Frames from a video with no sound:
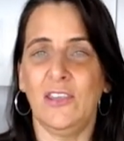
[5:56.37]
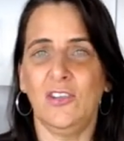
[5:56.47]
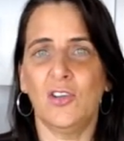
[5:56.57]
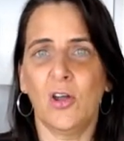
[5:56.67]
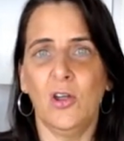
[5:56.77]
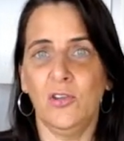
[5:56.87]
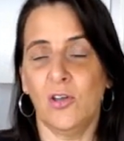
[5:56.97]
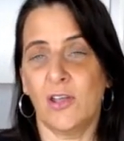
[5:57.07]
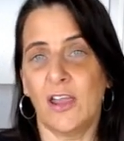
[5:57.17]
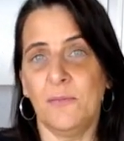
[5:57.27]
you know
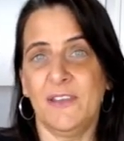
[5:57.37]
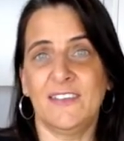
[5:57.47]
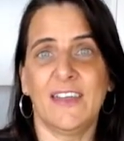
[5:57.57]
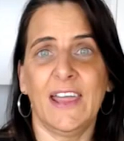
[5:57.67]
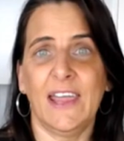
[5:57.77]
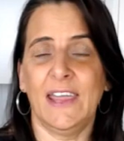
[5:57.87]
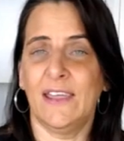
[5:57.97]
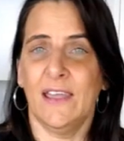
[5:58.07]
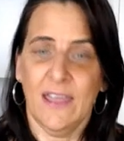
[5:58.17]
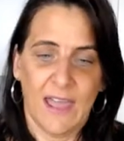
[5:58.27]
you're going to be staying